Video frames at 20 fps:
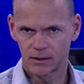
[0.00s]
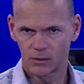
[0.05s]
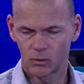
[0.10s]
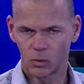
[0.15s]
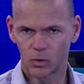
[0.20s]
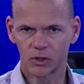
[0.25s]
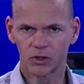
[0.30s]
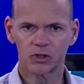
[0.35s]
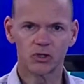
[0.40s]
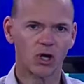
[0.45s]

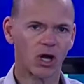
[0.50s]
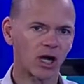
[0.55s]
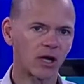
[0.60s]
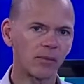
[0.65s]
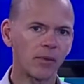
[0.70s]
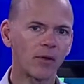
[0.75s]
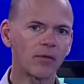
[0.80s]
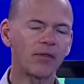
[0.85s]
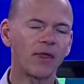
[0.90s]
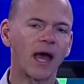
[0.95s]
We're going to talk
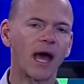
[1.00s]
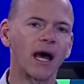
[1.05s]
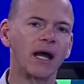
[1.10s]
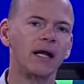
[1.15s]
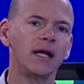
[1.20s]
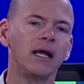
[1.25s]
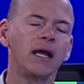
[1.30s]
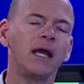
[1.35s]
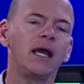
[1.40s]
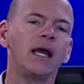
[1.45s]
about that.
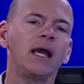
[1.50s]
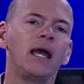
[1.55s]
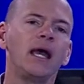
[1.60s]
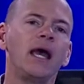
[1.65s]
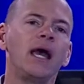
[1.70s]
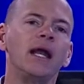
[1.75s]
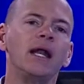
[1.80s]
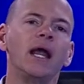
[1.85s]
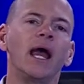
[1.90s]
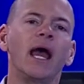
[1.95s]

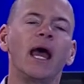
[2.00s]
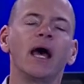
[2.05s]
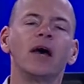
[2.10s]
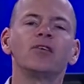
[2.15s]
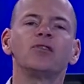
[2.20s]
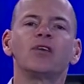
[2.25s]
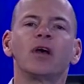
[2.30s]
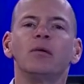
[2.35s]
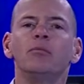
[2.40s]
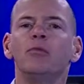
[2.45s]
And
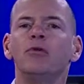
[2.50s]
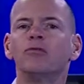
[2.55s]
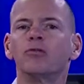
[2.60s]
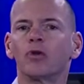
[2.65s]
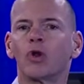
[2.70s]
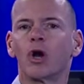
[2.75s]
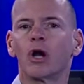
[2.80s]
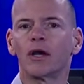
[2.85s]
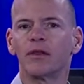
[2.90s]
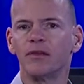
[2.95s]
as I move
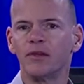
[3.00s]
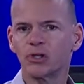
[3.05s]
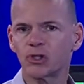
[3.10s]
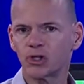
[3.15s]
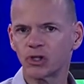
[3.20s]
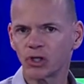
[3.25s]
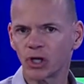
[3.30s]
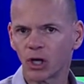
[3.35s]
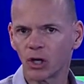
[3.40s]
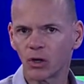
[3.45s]
along in this
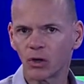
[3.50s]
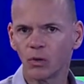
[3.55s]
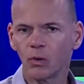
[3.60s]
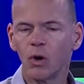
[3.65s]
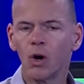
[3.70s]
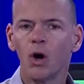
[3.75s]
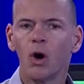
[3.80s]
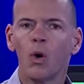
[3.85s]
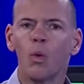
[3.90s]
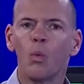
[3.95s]
show,
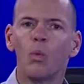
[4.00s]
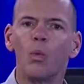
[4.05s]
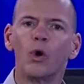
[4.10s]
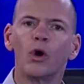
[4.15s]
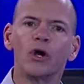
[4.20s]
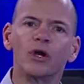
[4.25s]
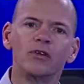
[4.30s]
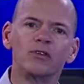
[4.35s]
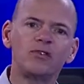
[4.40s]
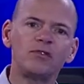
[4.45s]
we're
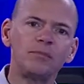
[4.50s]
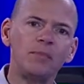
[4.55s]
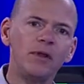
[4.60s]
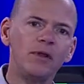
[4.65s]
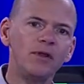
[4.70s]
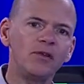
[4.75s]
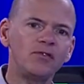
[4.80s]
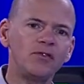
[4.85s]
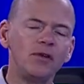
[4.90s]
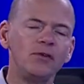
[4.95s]
going to spin
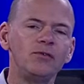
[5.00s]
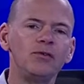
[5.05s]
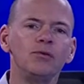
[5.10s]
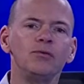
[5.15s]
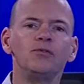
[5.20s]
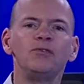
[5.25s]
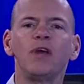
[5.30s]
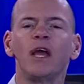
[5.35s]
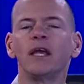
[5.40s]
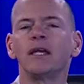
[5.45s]
this into
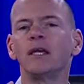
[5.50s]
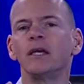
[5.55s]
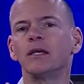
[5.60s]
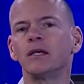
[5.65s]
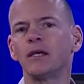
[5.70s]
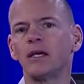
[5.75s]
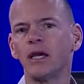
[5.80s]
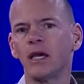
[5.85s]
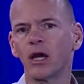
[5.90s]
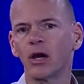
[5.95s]
taking
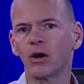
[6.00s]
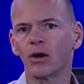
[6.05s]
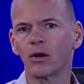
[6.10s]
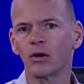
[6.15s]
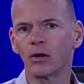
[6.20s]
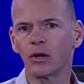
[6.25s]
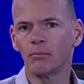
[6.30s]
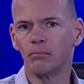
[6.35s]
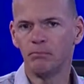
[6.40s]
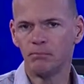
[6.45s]

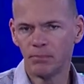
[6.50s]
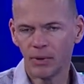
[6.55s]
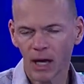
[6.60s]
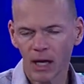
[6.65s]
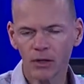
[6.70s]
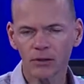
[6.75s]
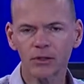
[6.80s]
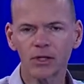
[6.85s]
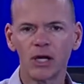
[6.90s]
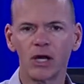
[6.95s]
care,
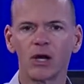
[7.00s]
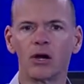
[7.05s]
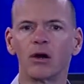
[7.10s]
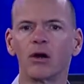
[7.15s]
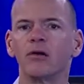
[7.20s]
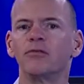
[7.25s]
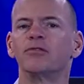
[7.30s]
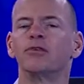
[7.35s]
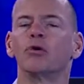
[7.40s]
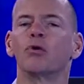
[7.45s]
better care
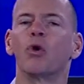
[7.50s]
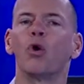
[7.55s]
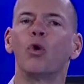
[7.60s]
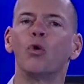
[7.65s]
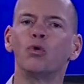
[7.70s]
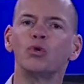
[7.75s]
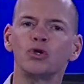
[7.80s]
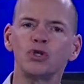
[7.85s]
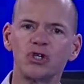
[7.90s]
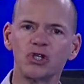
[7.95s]
of your
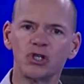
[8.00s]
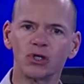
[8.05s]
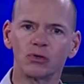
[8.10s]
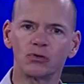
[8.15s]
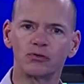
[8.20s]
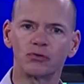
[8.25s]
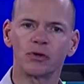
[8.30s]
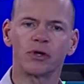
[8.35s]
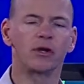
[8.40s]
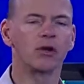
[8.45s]
own
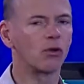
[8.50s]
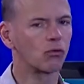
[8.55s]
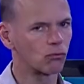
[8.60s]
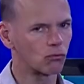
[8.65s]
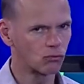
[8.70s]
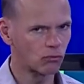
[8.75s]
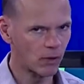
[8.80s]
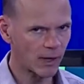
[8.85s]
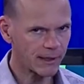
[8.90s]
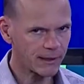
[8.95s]
children
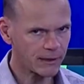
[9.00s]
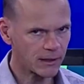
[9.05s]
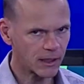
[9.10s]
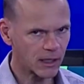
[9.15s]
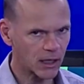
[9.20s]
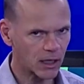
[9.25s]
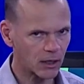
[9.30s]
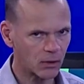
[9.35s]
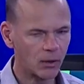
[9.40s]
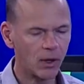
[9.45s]
right
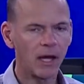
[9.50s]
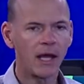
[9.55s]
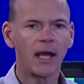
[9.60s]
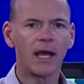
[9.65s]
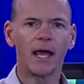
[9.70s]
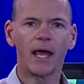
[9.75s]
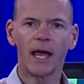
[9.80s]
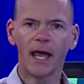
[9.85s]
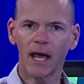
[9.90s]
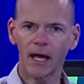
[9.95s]
now
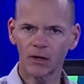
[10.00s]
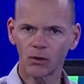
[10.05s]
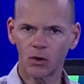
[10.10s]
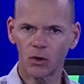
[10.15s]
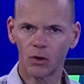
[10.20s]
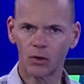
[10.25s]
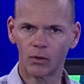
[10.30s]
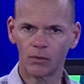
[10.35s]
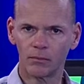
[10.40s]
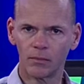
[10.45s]
at
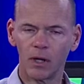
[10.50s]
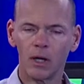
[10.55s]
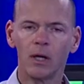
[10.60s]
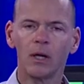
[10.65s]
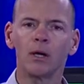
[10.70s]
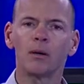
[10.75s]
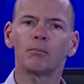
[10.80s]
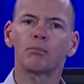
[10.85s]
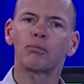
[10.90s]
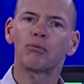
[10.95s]
home.
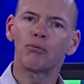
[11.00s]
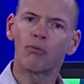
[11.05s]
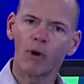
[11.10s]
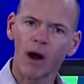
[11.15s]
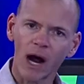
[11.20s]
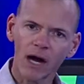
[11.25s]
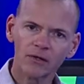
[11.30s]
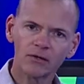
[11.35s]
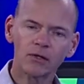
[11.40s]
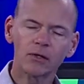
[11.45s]

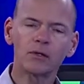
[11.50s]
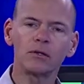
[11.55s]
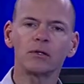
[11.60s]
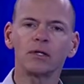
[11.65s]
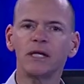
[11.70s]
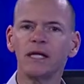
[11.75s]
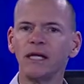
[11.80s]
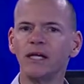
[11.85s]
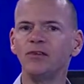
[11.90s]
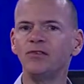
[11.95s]

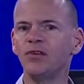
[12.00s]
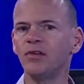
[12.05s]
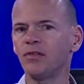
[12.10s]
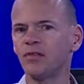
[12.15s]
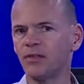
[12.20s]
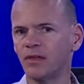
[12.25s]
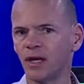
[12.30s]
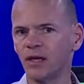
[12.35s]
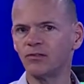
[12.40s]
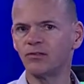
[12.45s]
Practical, easy
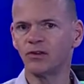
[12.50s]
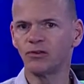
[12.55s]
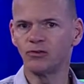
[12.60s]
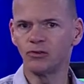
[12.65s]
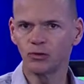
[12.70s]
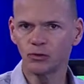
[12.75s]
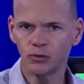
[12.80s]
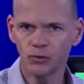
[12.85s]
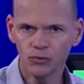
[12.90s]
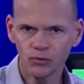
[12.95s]
things that
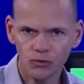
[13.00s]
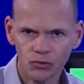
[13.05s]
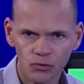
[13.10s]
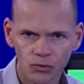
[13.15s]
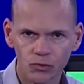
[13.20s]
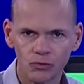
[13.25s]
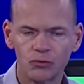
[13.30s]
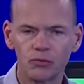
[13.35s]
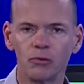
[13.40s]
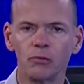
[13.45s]
you can
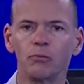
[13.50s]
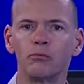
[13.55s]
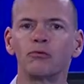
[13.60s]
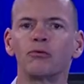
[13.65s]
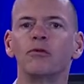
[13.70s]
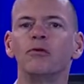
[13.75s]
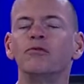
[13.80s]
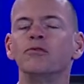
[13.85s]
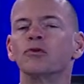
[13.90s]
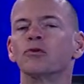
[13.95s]
do to
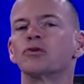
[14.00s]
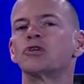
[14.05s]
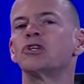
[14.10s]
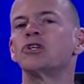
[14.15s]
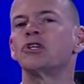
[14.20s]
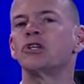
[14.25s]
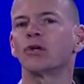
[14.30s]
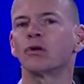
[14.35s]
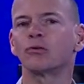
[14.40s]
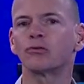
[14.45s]
improve your
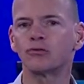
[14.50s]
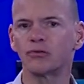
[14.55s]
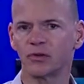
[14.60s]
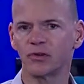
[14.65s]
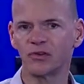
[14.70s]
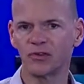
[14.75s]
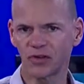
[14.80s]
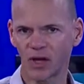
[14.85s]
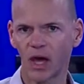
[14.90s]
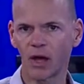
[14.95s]

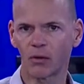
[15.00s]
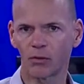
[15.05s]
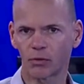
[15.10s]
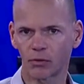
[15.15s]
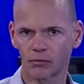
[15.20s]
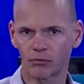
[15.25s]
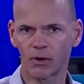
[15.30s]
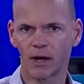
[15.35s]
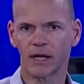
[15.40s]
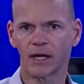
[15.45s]
children's health
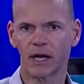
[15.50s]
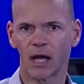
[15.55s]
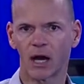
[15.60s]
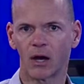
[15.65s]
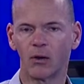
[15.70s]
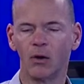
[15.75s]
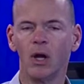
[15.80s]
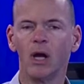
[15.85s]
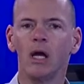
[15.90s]
right now.